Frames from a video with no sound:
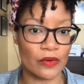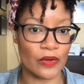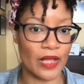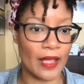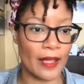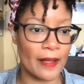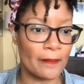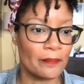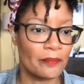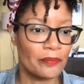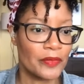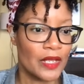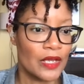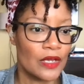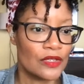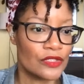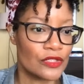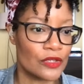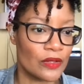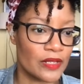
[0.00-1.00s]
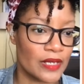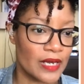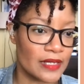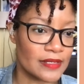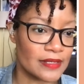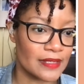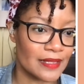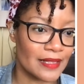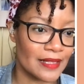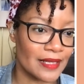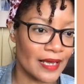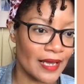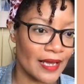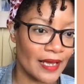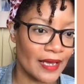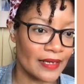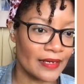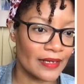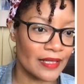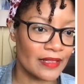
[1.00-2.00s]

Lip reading: Okay, so that's that.